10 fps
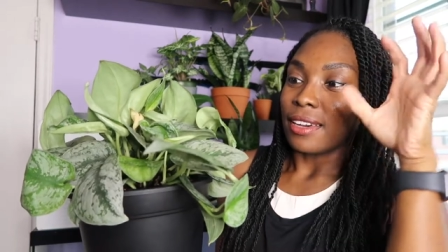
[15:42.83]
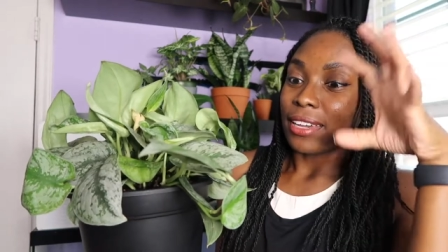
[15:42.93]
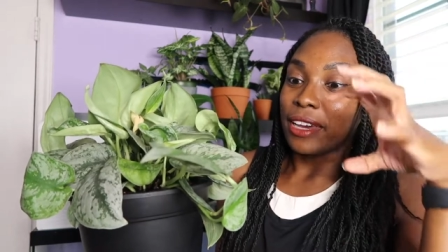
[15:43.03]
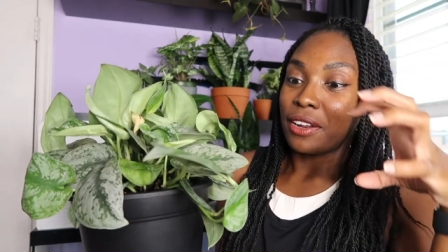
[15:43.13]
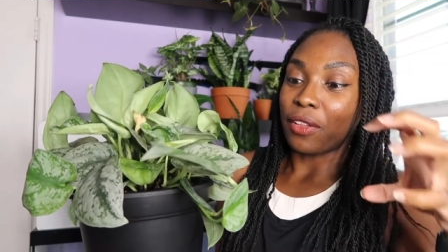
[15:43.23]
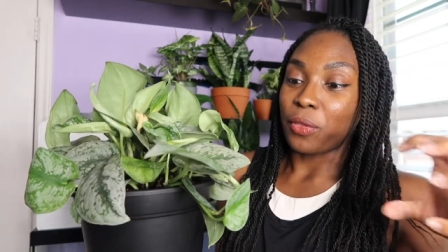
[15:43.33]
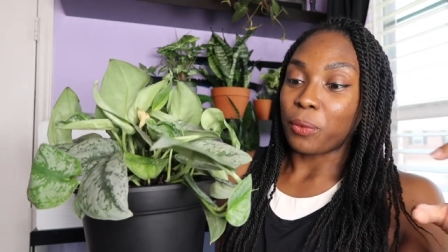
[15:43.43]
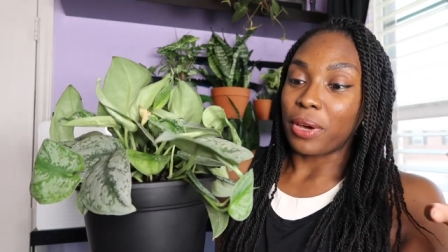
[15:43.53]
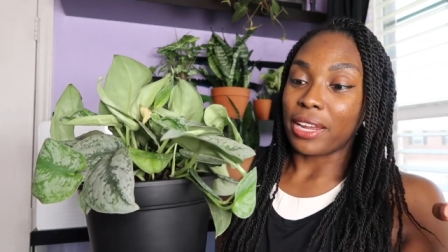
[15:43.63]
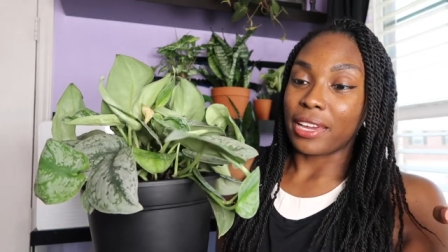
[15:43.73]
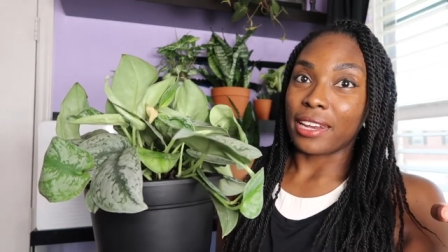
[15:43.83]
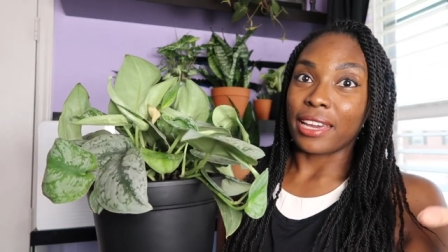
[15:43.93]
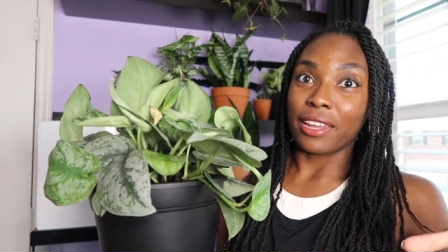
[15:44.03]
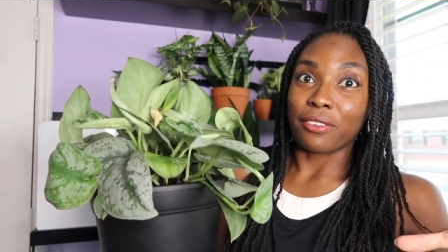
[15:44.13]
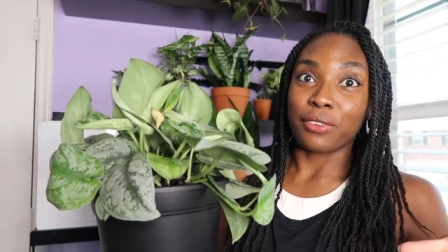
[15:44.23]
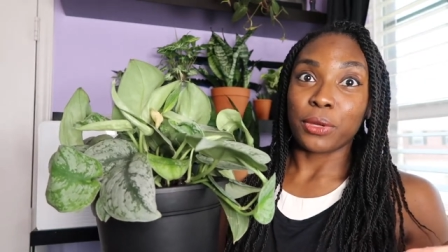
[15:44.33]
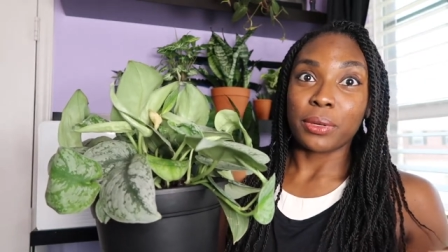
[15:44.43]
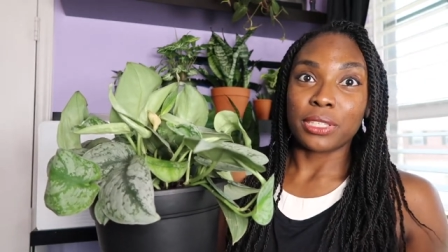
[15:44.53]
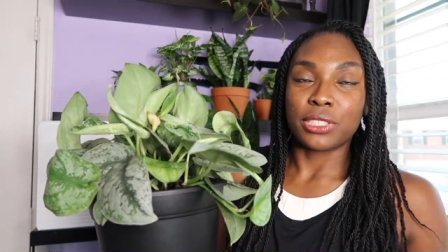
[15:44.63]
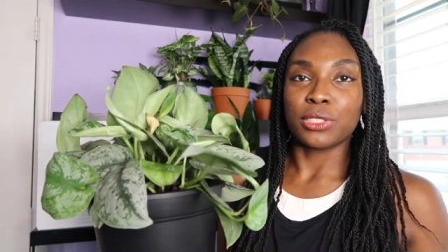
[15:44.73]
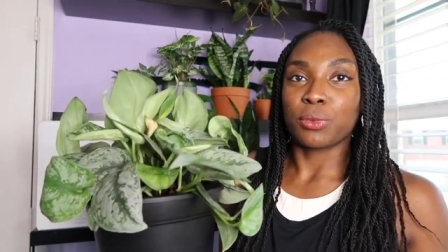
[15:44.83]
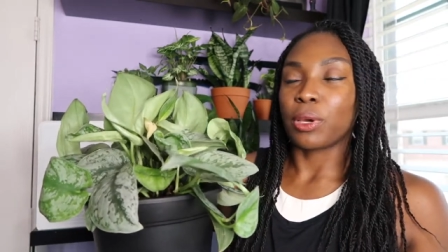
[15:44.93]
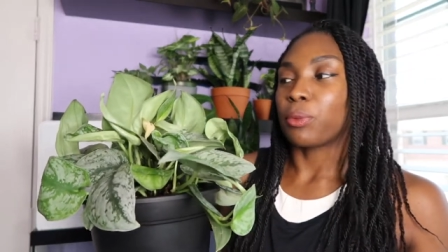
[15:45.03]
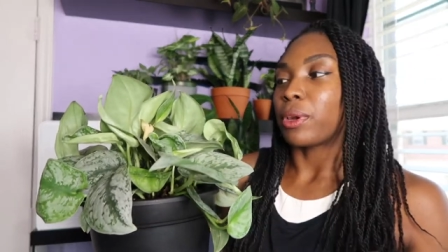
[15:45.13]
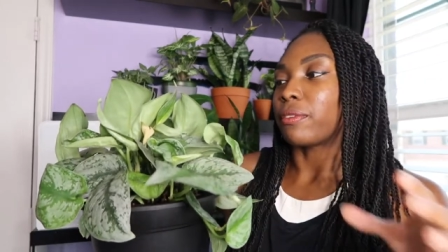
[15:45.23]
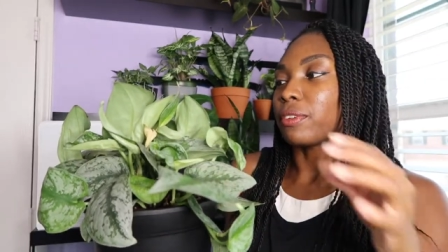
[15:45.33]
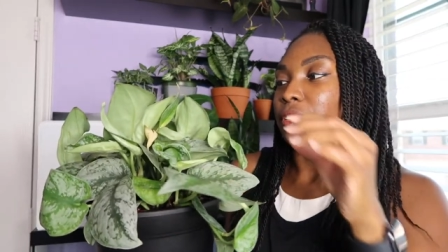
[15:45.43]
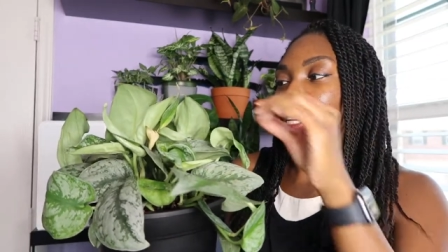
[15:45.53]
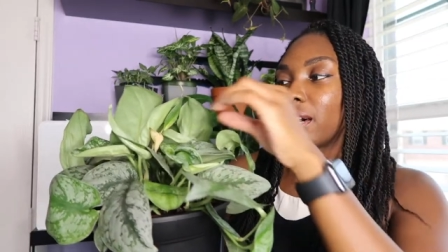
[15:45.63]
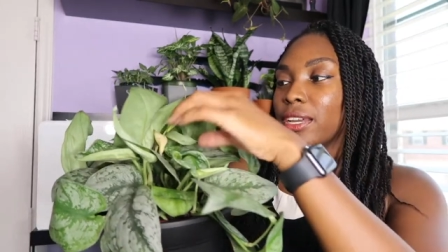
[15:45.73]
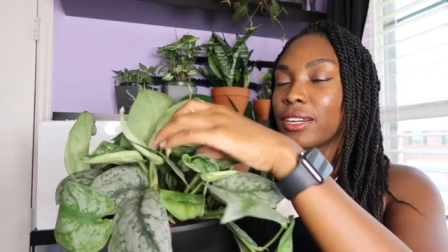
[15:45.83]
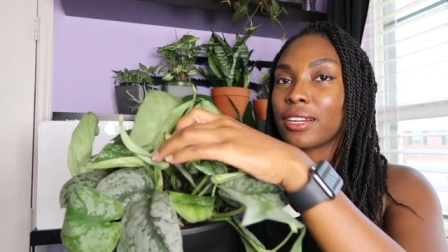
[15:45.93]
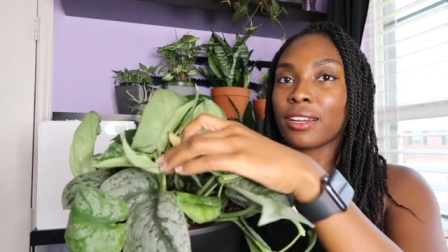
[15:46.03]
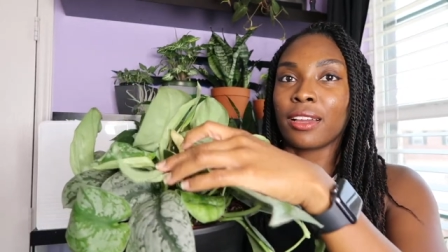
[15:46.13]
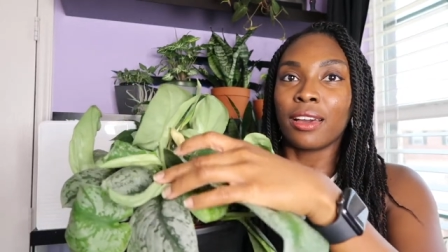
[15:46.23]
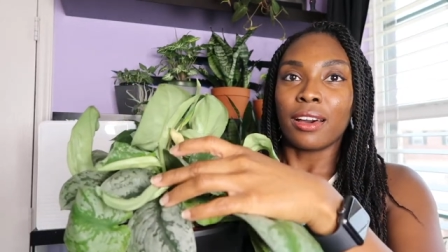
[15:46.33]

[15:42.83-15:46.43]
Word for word: again, another one I kind of had a few issues with when I first got her.